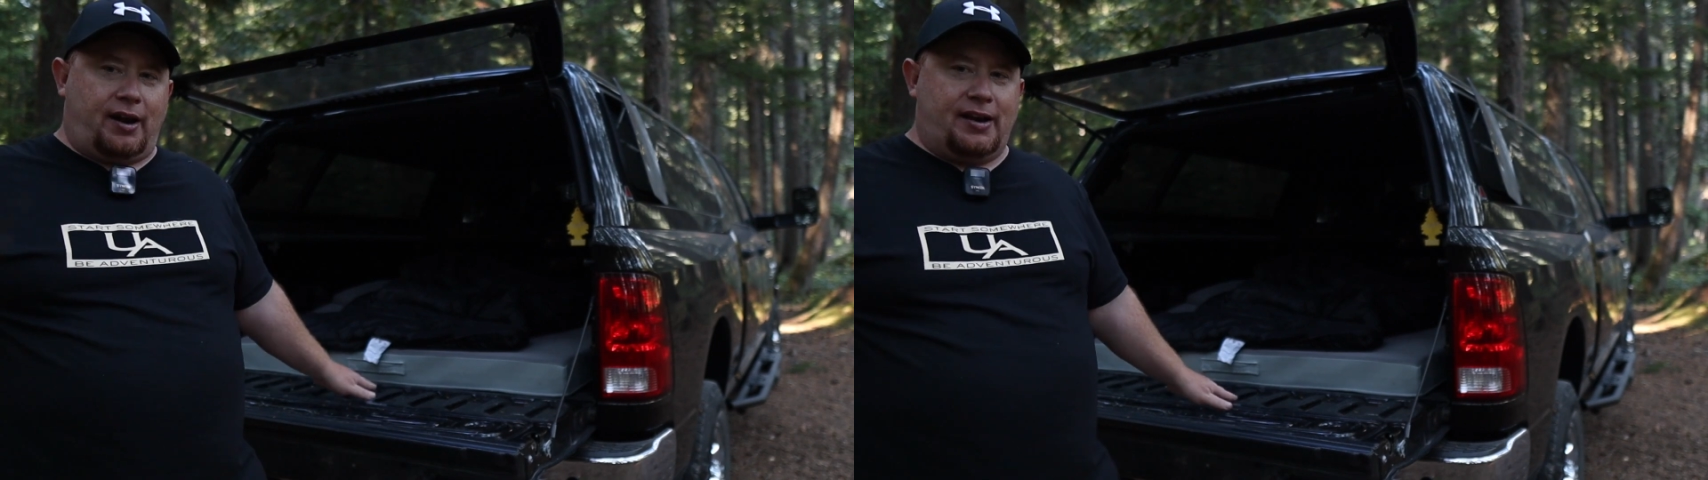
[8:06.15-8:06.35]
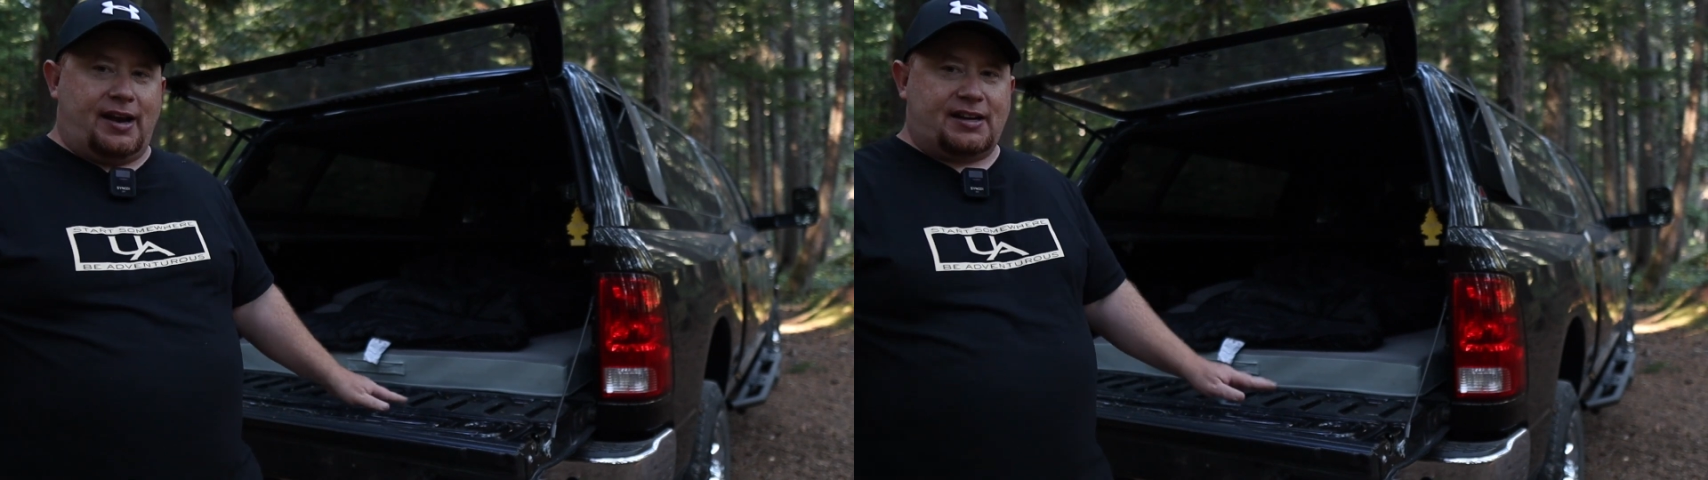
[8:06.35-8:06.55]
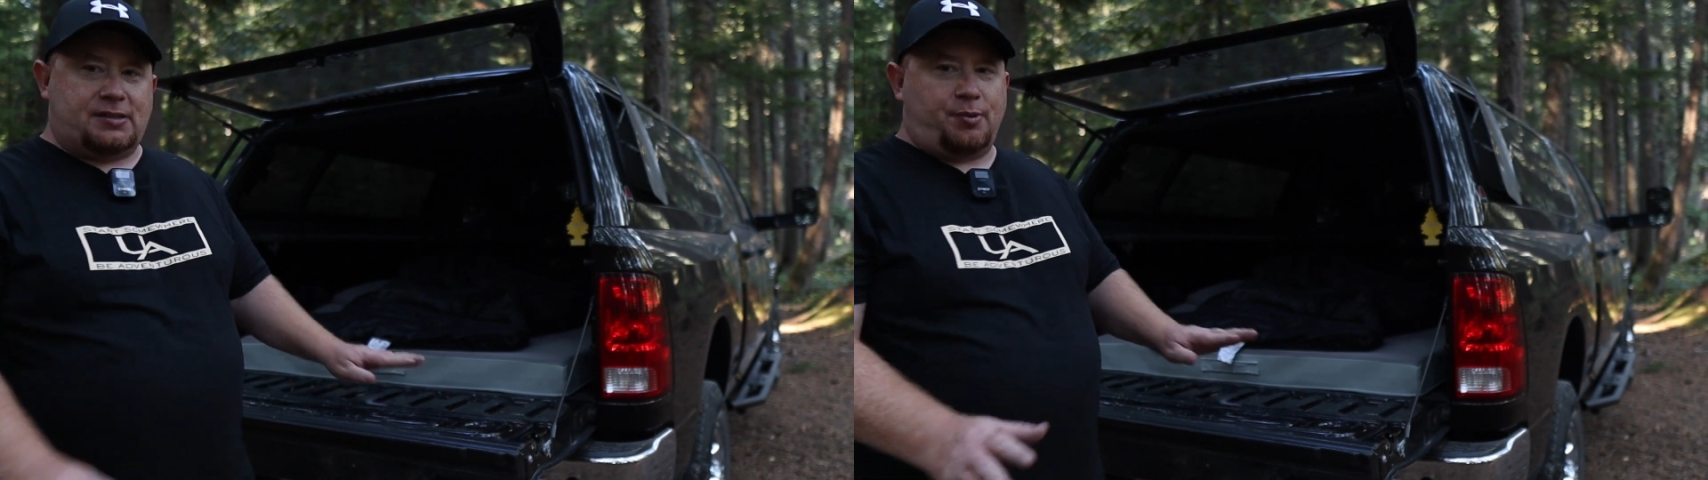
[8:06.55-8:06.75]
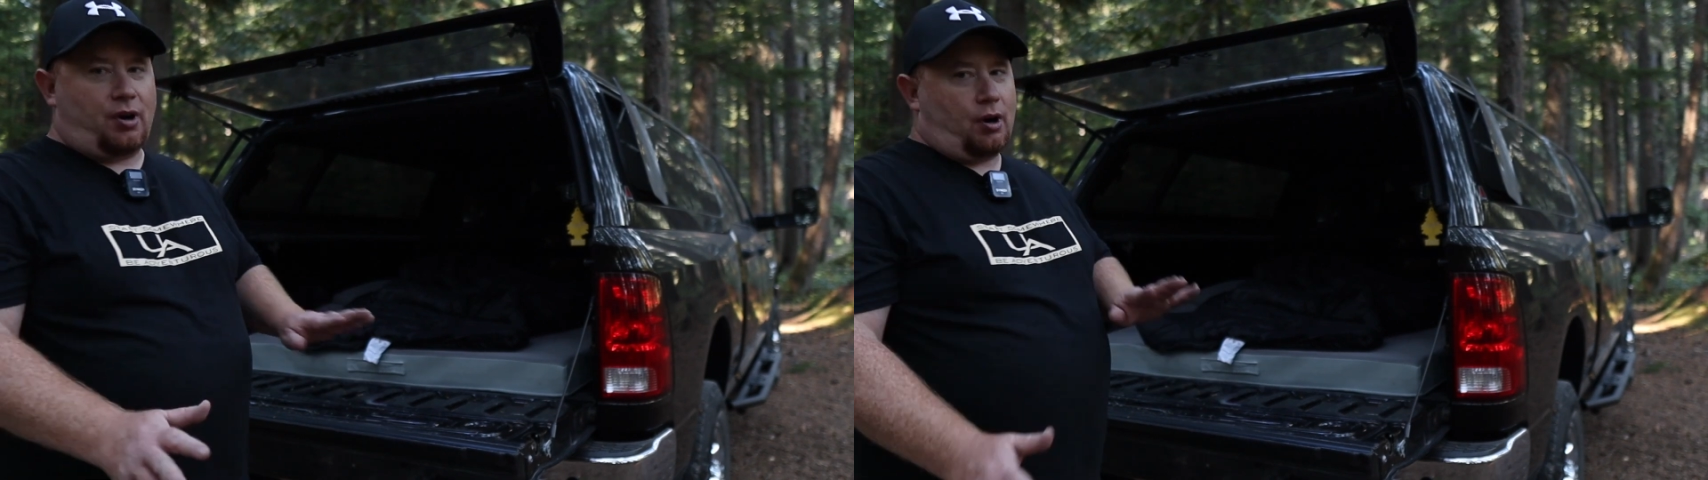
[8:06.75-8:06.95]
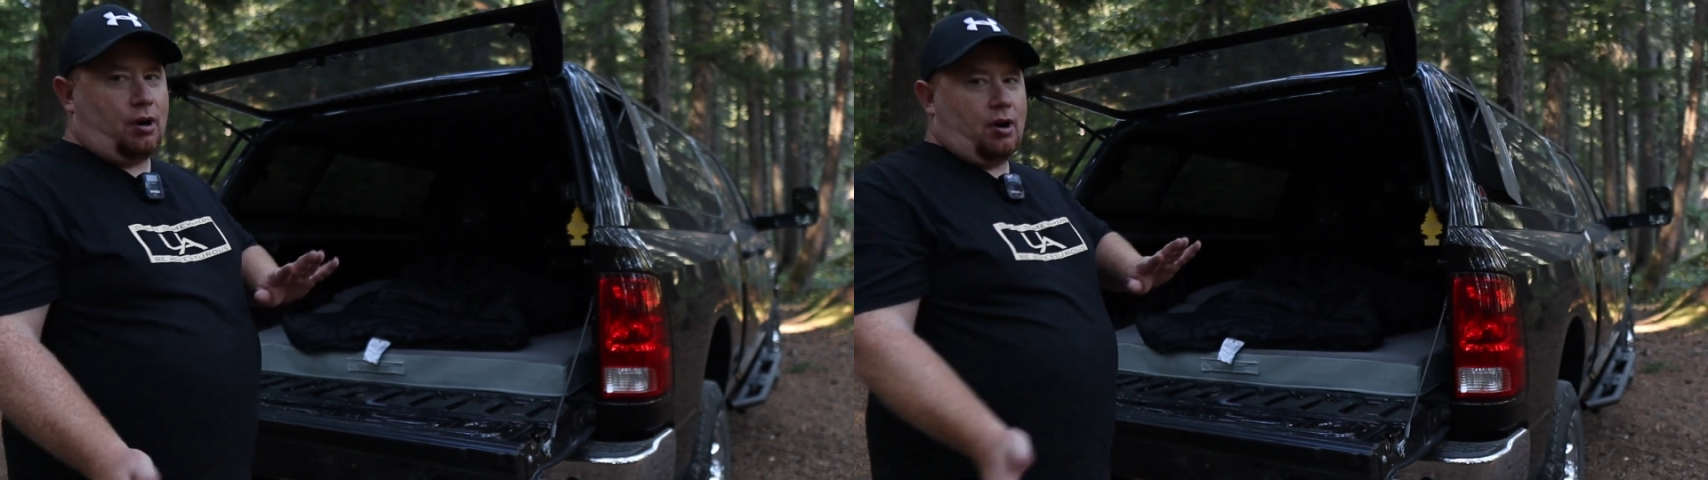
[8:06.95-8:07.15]
an
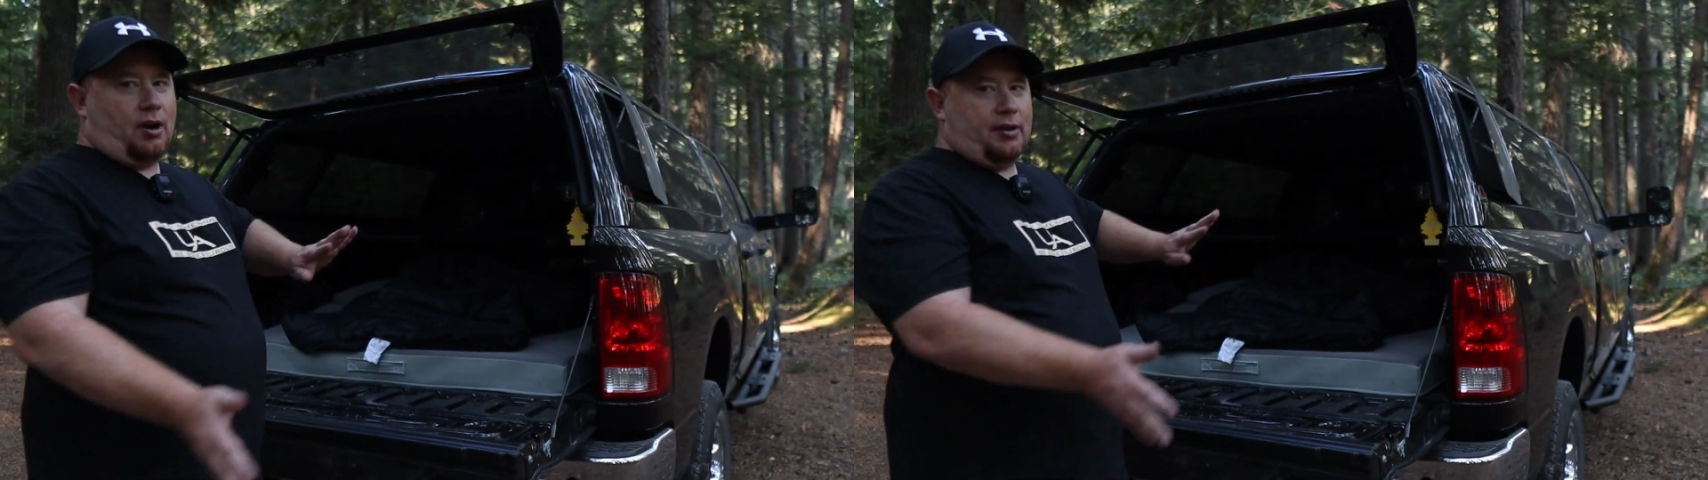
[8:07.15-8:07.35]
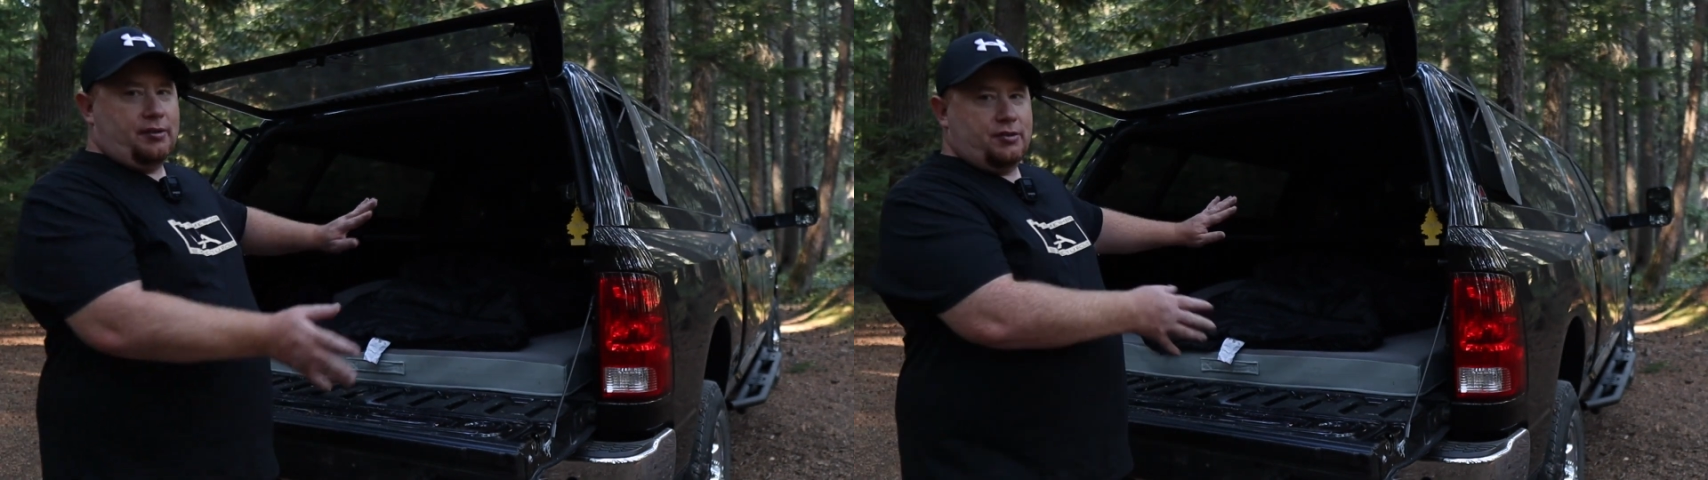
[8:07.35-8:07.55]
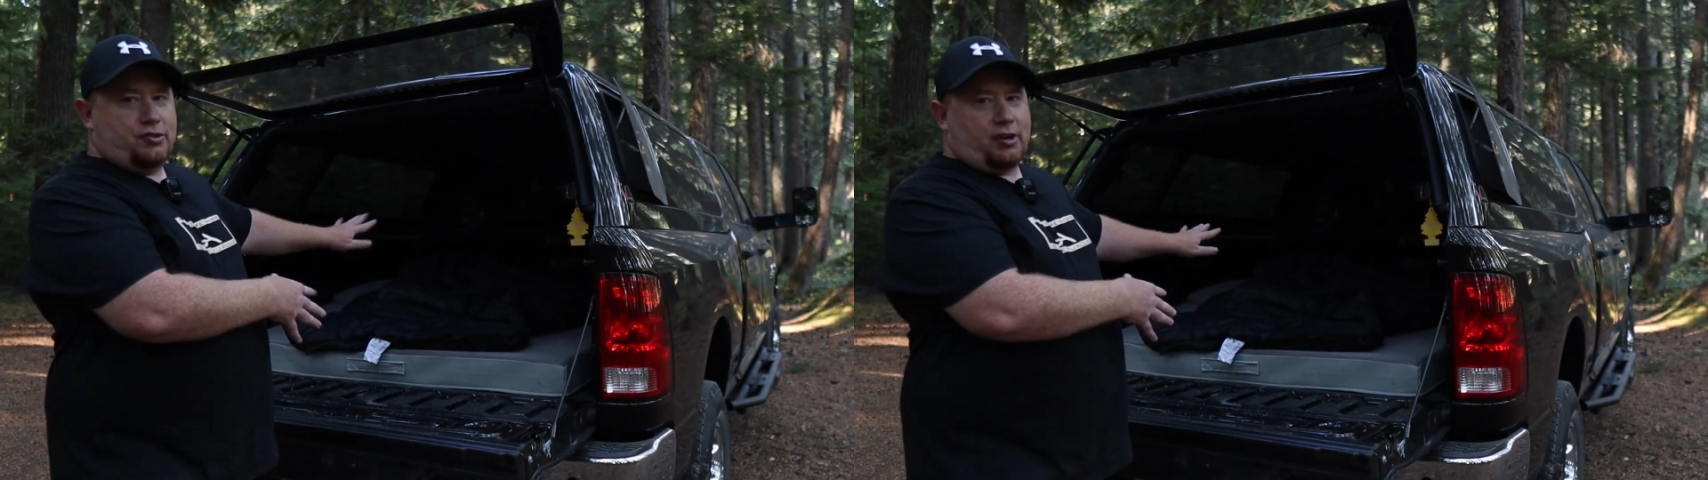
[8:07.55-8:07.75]
expert on